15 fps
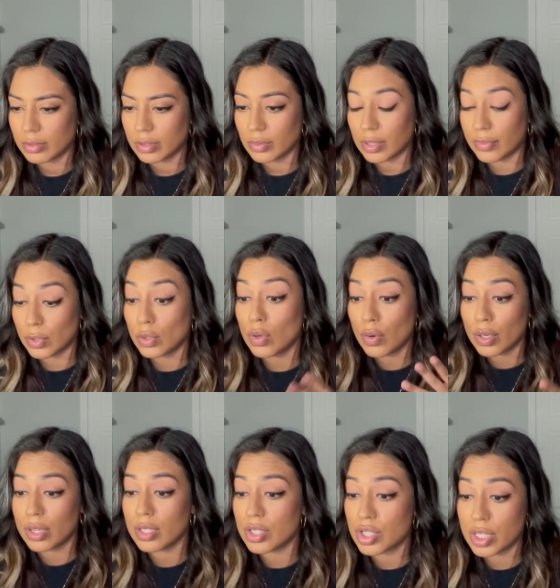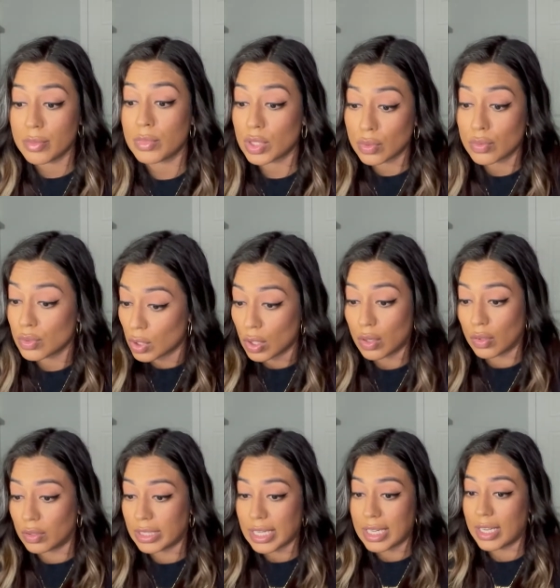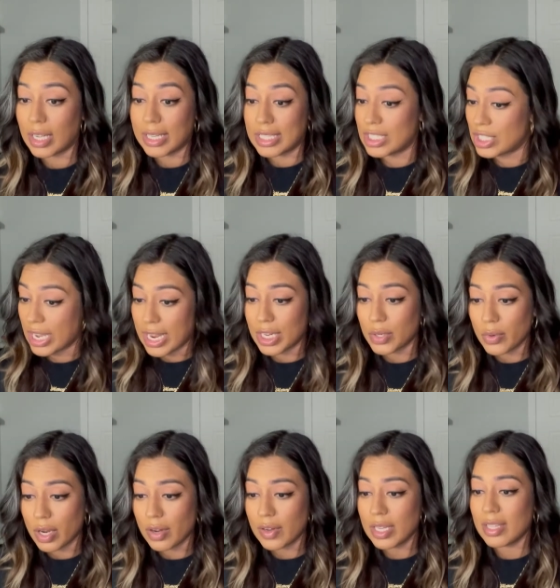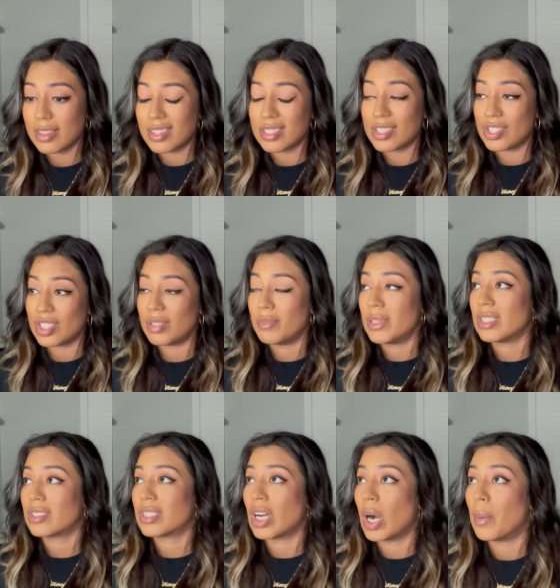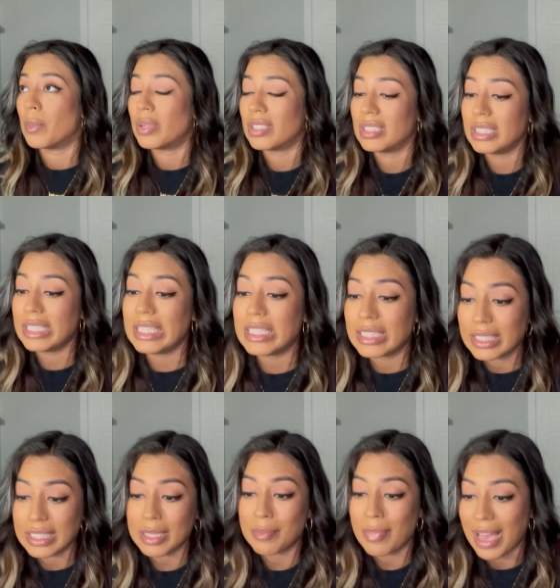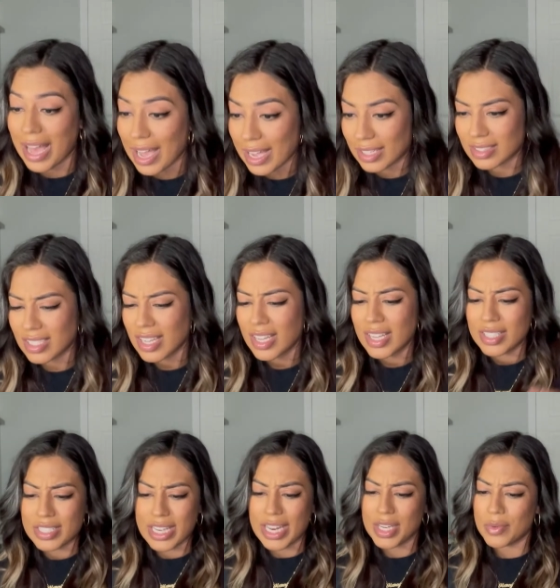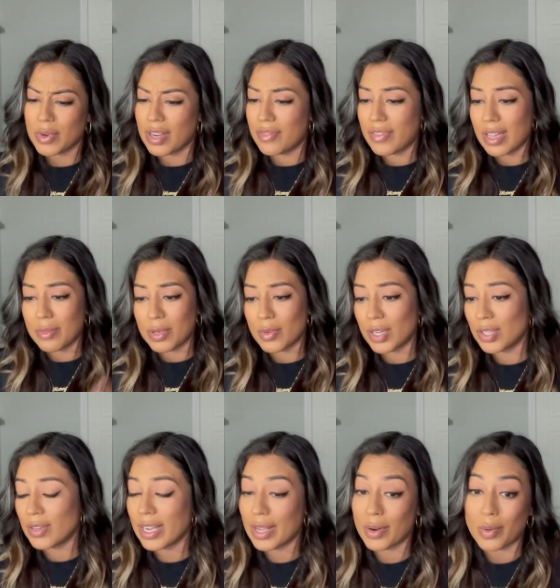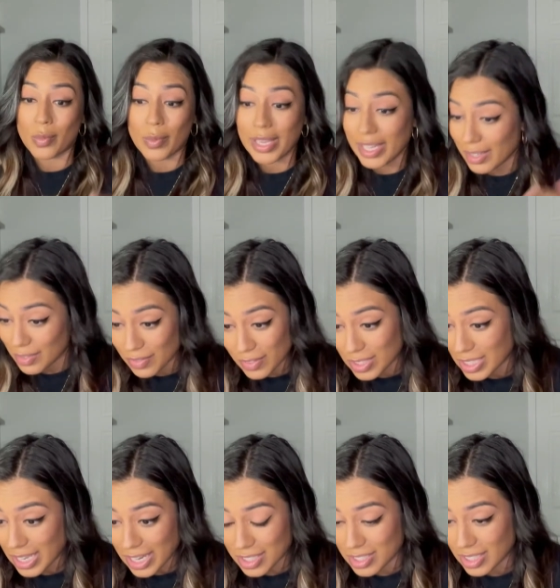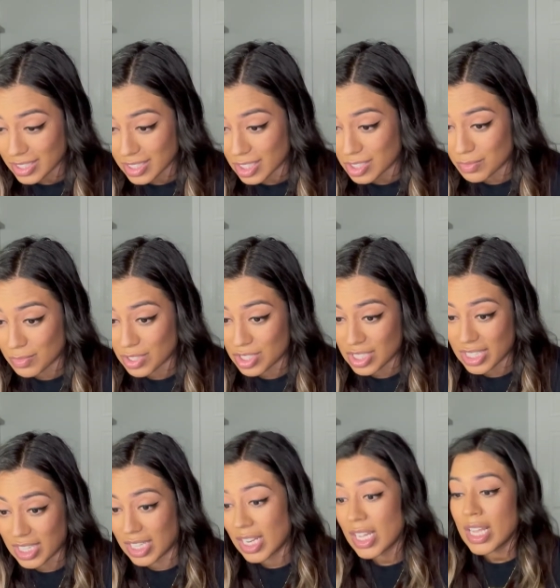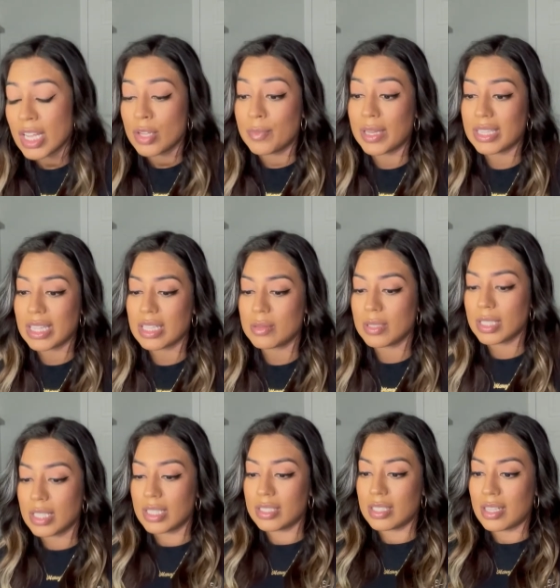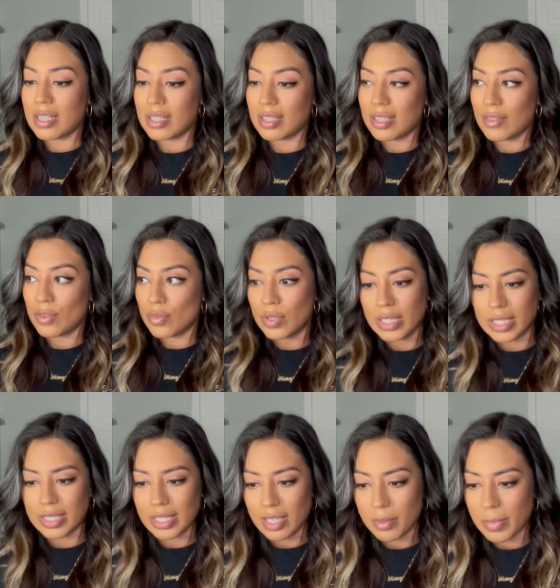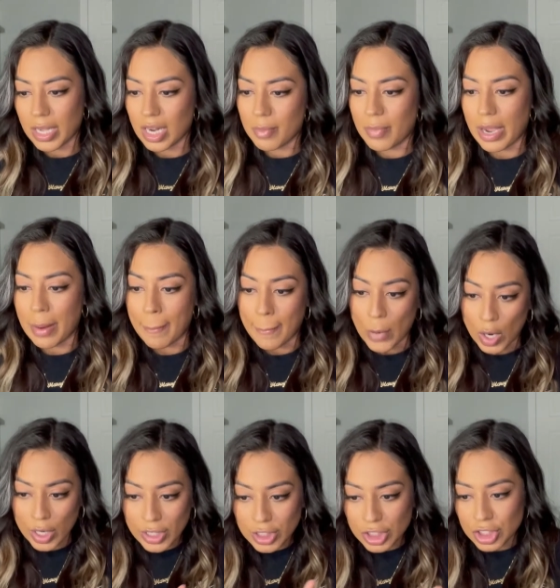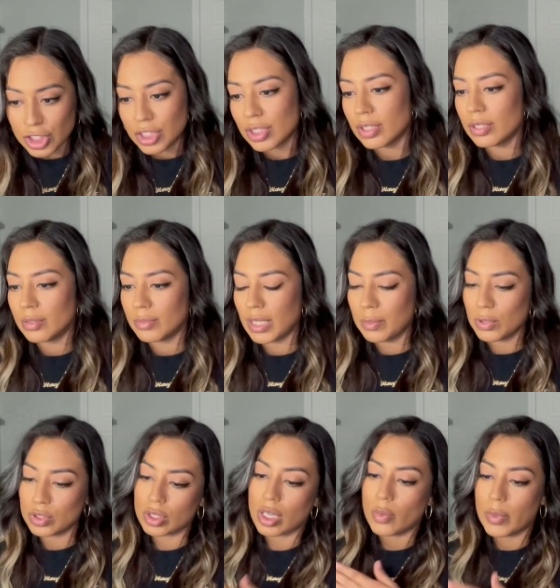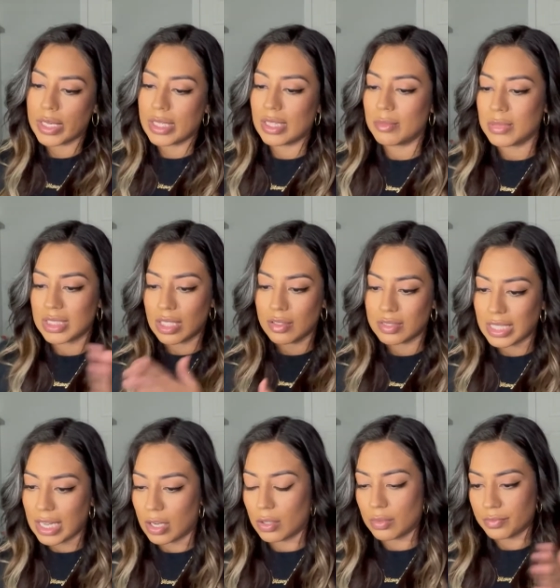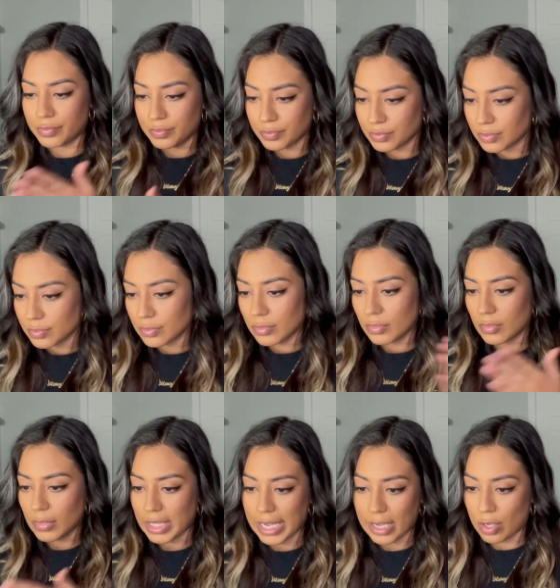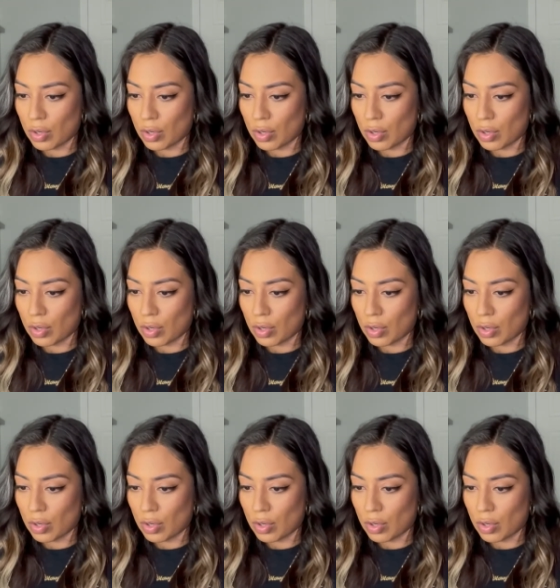if you go to the gym, you know that in January, the gym is completely packed. January, February, you gotta wait for, to actually touch a machine. But that's because if you really think about it, by March, people start weeding themselves out. That